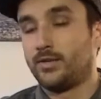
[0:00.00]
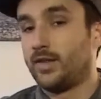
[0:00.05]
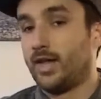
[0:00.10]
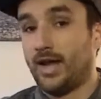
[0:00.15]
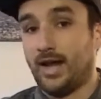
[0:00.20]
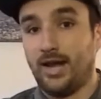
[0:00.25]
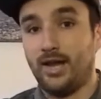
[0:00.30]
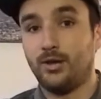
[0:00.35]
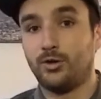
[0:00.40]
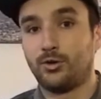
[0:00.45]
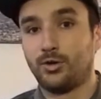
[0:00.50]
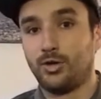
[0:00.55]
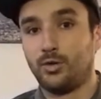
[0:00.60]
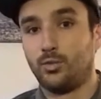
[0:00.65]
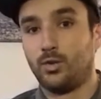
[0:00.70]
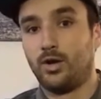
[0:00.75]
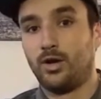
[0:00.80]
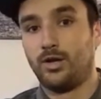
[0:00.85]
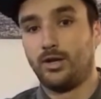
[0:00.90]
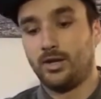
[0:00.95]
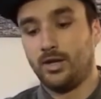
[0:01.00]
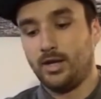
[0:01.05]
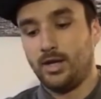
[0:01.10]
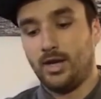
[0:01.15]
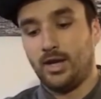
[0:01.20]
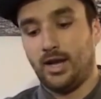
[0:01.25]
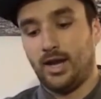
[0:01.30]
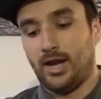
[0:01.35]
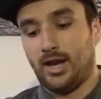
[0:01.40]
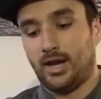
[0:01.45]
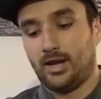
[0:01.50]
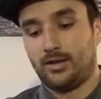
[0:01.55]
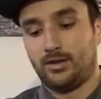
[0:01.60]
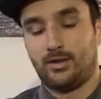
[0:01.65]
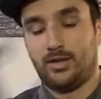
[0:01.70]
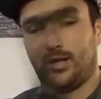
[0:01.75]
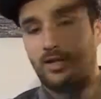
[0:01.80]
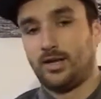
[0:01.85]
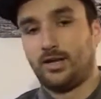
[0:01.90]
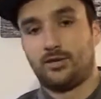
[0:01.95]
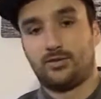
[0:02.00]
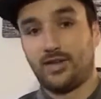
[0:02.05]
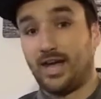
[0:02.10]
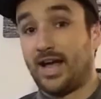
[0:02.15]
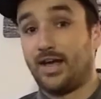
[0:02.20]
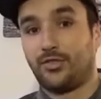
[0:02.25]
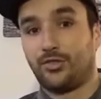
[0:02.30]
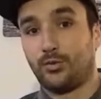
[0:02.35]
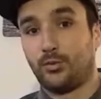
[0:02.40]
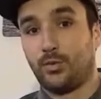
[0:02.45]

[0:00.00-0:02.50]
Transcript: the angle you want, and it's at the